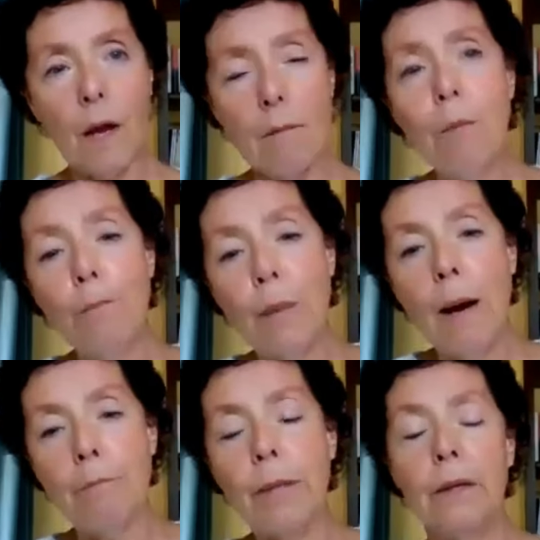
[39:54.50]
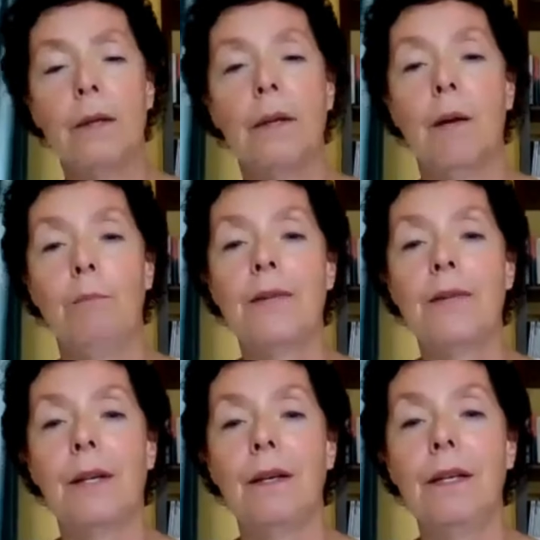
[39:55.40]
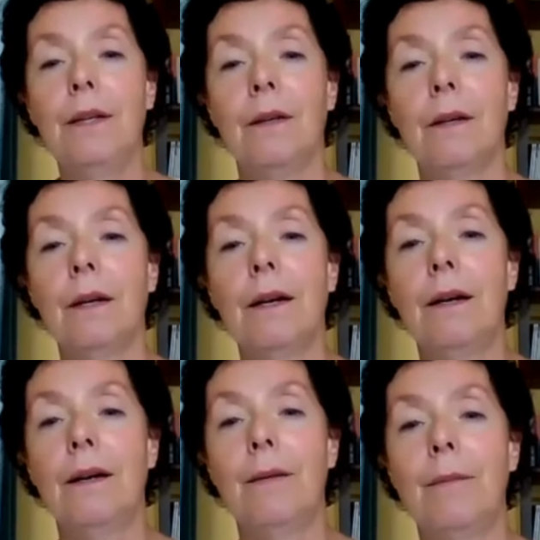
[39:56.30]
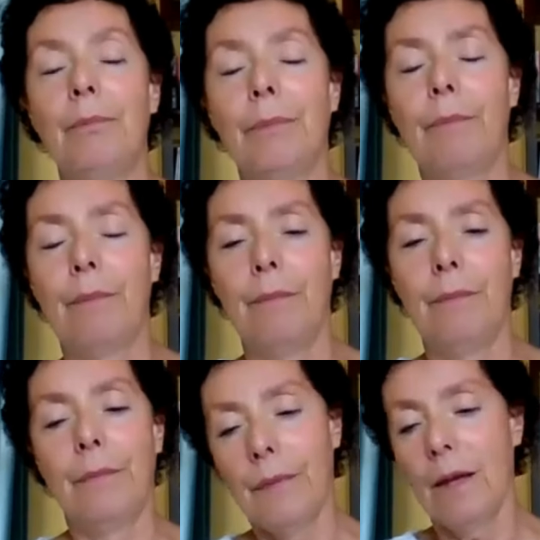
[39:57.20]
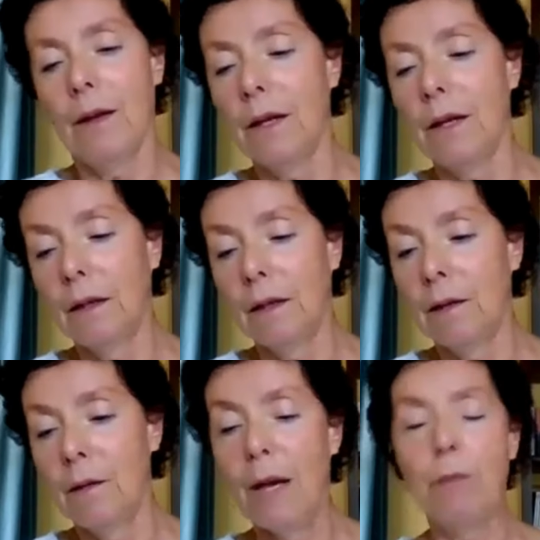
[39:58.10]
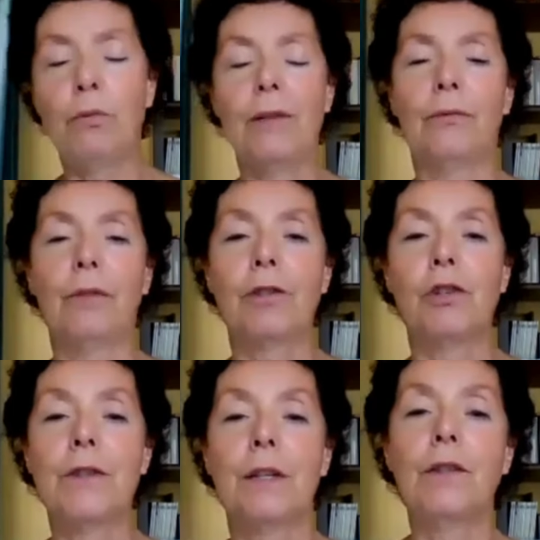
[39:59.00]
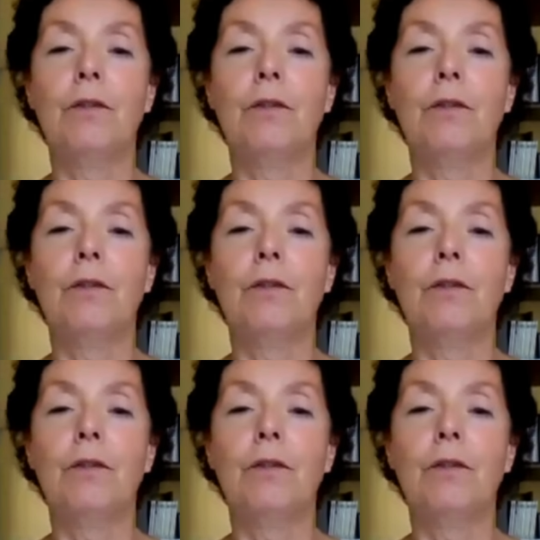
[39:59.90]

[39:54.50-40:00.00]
mop up basically uh, in little membrane fractions that